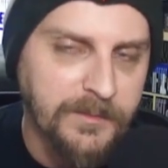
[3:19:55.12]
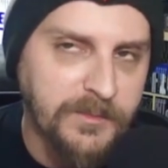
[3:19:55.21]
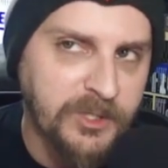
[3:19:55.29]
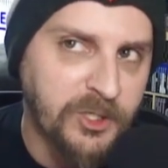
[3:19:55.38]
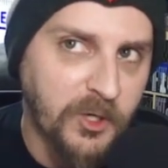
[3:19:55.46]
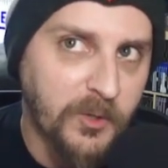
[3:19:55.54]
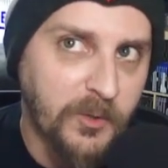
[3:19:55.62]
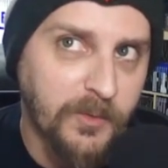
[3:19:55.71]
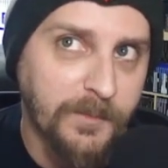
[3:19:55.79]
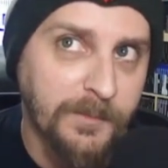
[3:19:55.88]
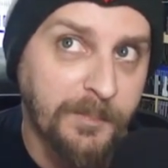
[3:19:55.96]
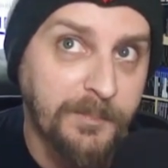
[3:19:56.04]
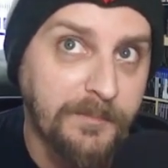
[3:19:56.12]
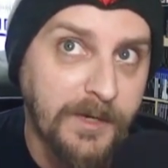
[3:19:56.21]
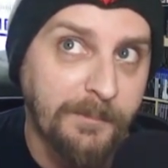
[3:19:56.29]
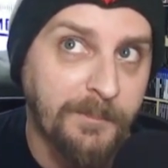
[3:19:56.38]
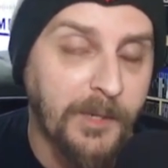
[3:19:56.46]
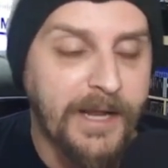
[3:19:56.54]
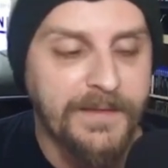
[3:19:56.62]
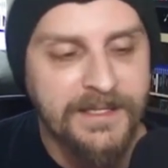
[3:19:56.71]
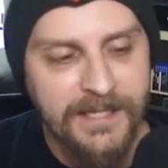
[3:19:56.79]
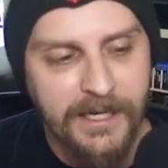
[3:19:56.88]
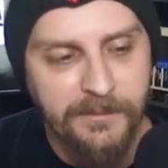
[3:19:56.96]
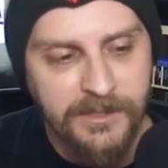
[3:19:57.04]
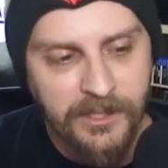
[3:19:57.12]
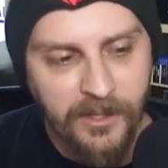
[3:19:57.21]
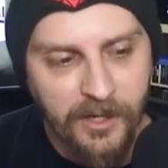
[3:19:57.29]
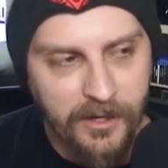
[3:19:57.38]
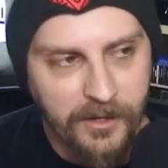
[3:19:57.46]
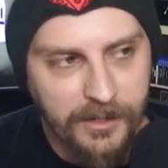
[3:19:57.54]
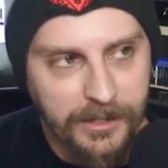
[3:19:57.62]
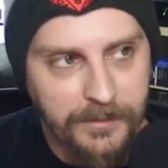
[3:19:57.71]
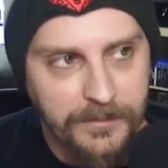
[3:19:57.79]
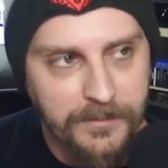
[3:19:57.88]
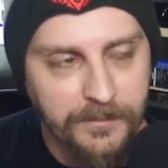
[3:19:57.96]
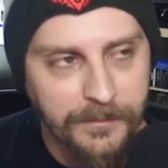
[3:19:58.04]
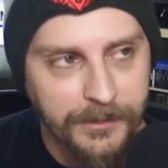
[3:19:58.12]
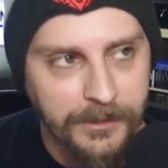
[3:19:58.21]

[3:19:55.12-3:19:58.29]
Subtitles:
So, but at the same time,